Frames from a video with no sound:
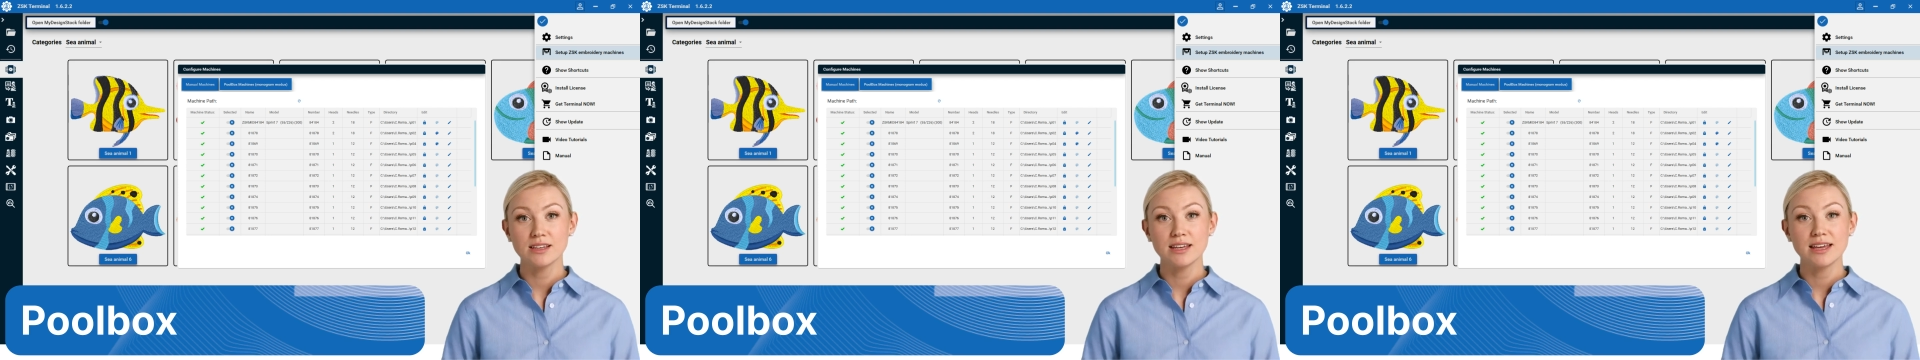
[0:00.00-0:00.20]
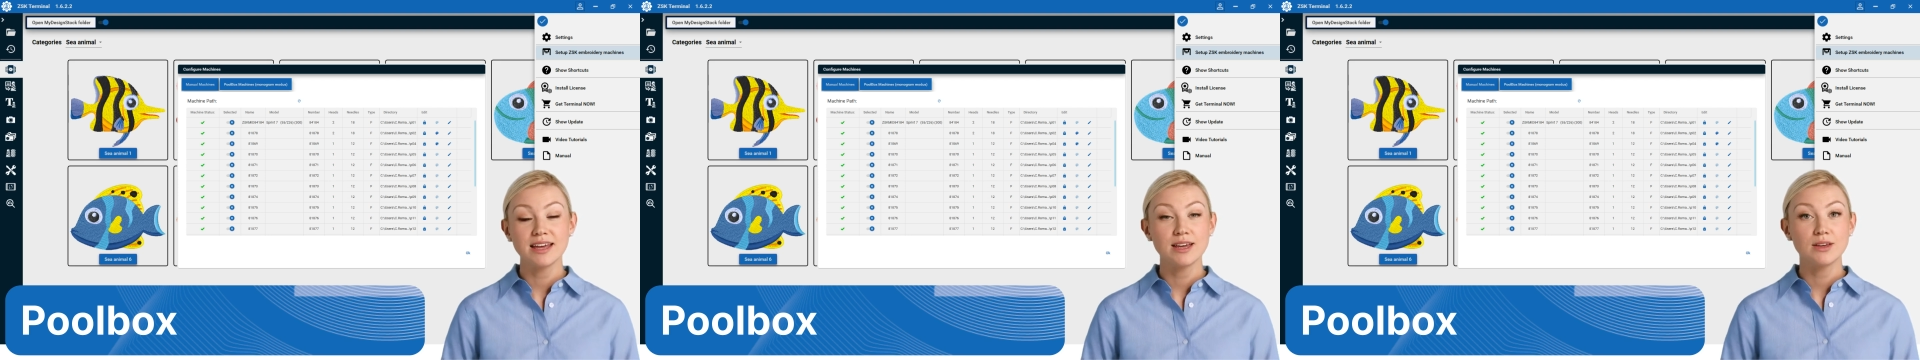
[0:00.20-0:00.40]

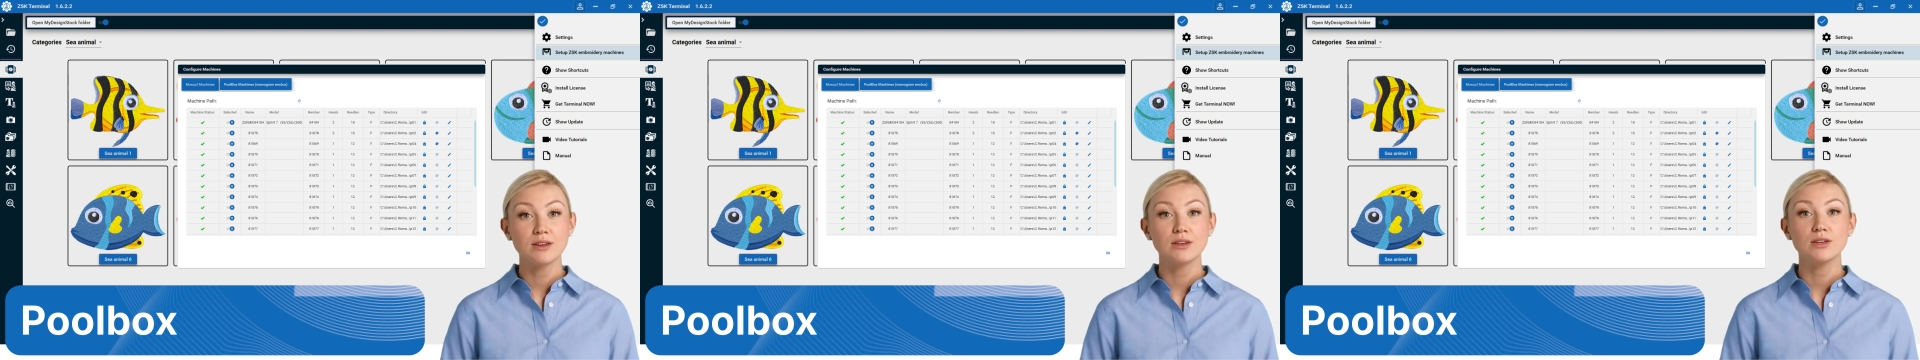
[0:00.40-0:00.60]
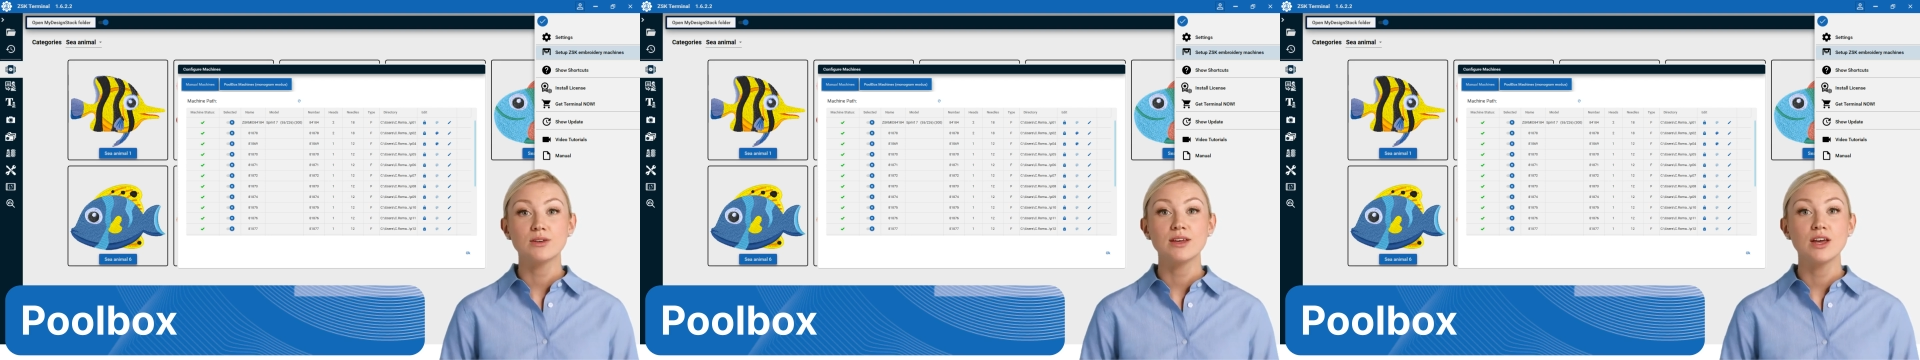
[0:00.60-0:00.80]
Here,
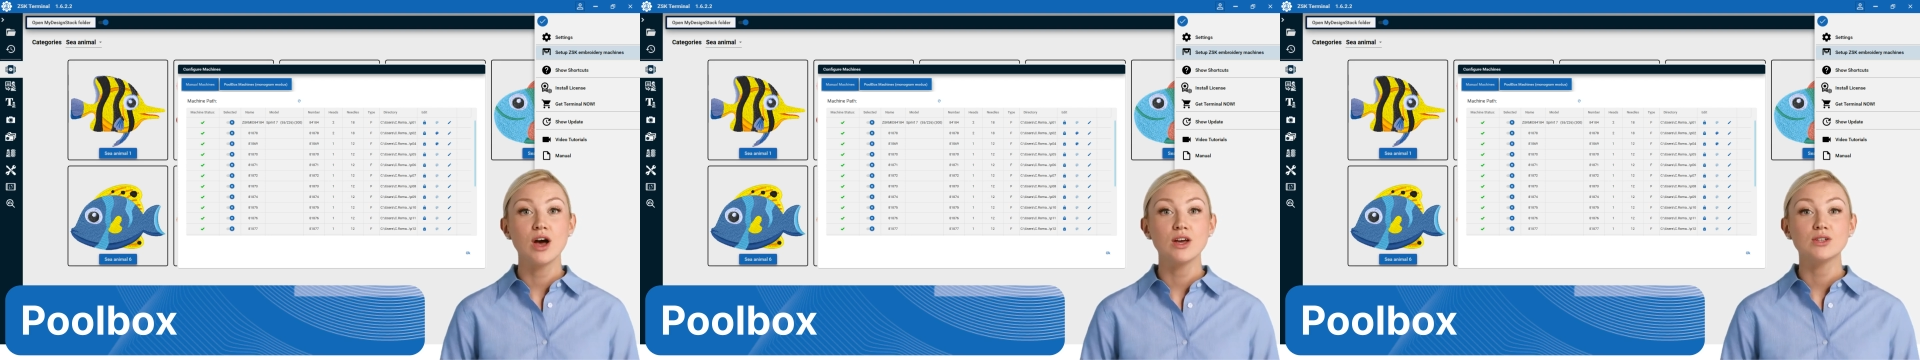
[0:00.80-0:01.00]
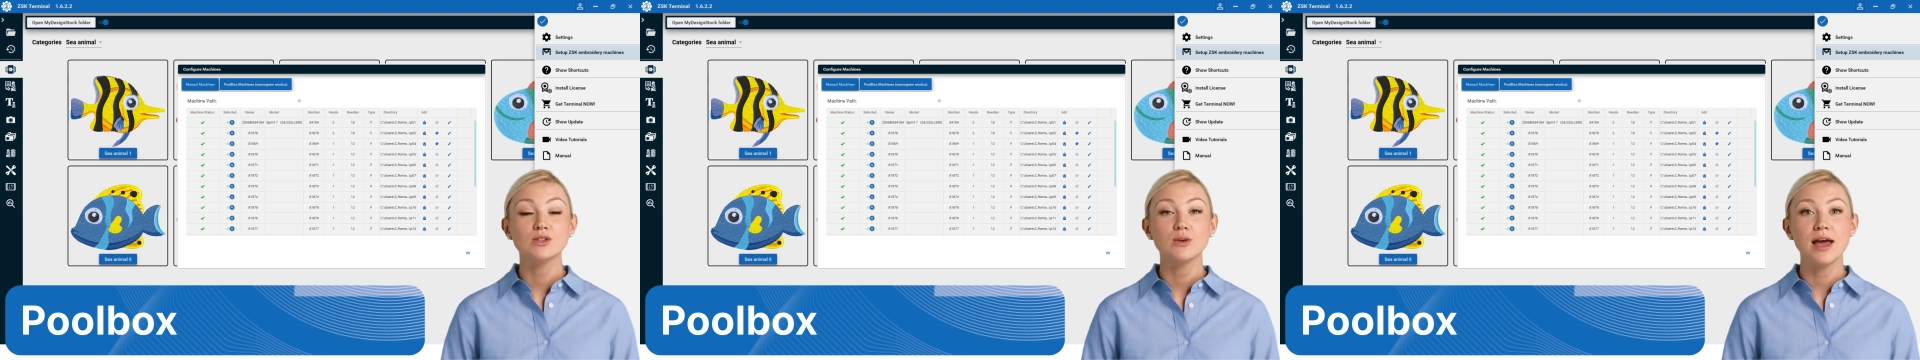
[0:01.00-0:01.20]
you can
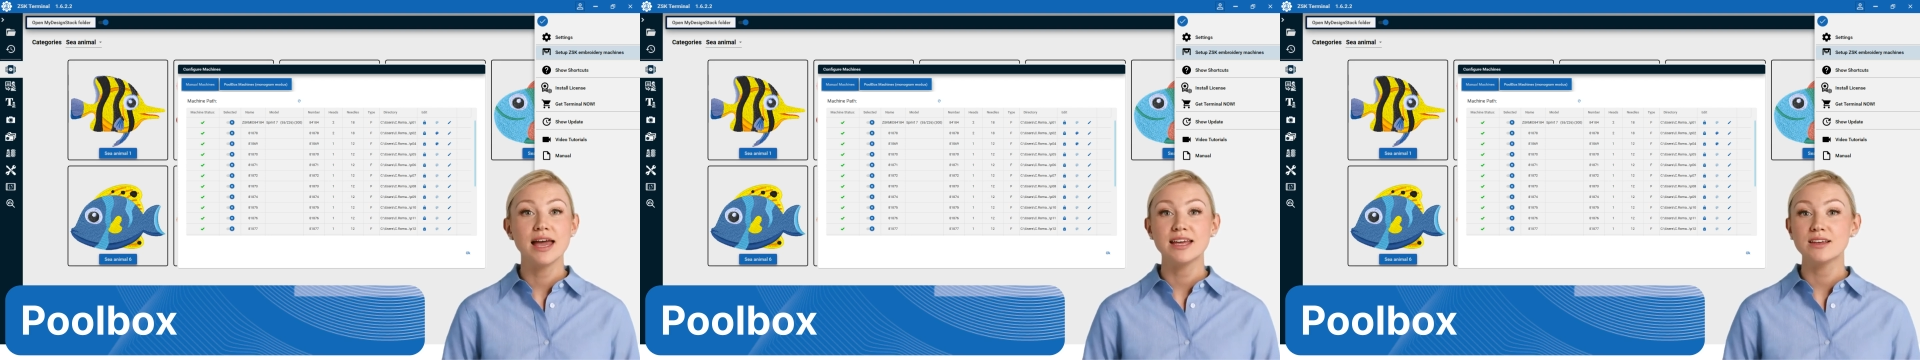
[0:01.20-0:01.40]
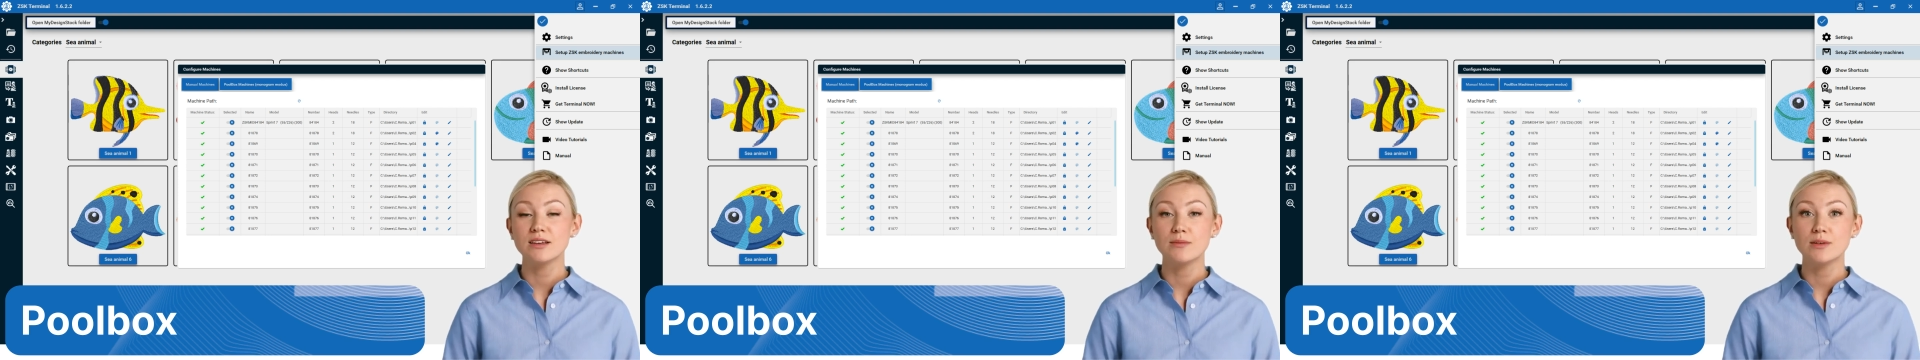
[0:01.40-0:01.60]
also edit the